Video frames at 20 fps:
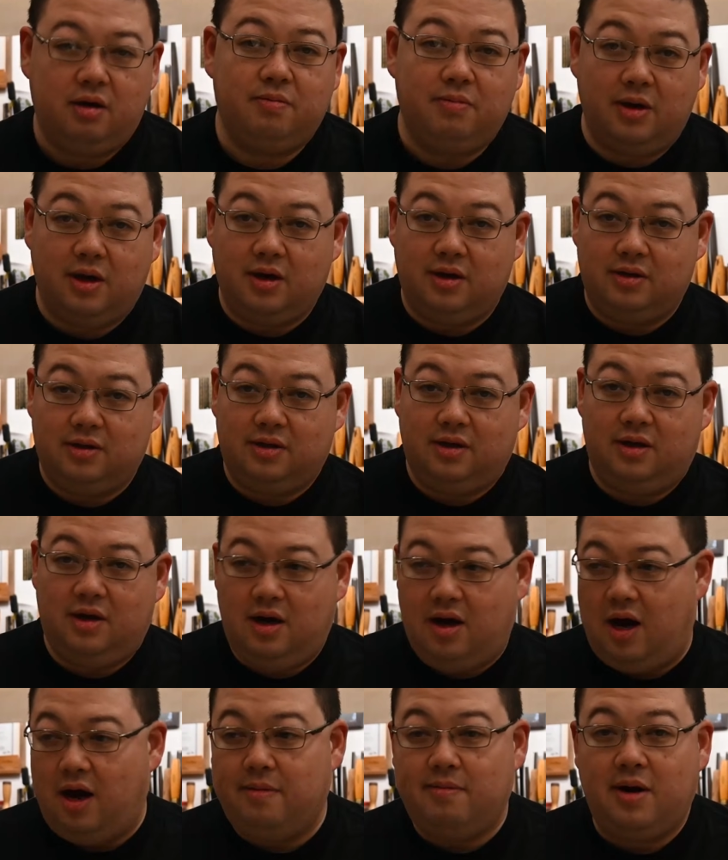because
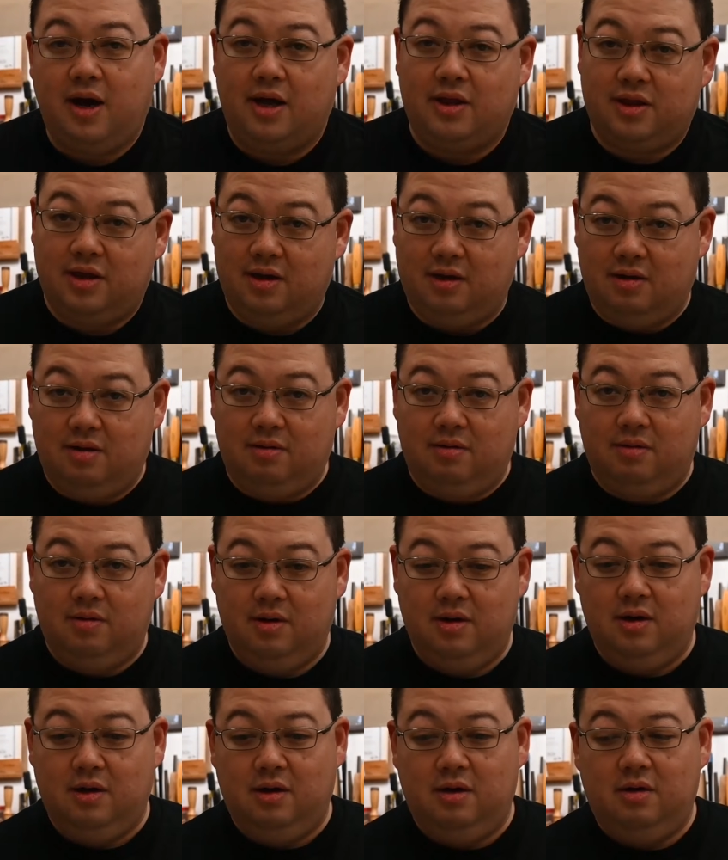I'm not the
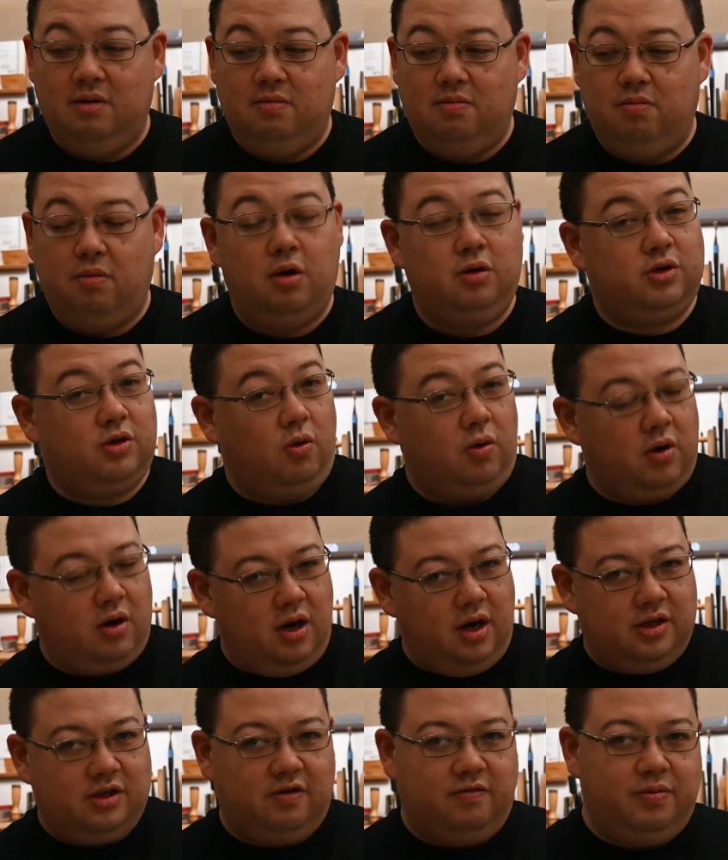most
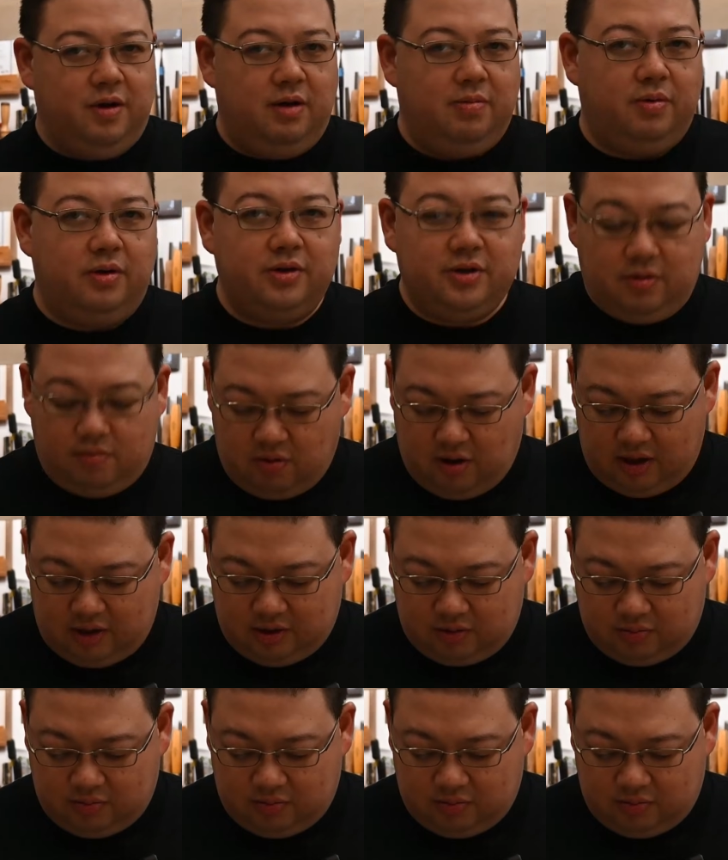organized of people, surprise,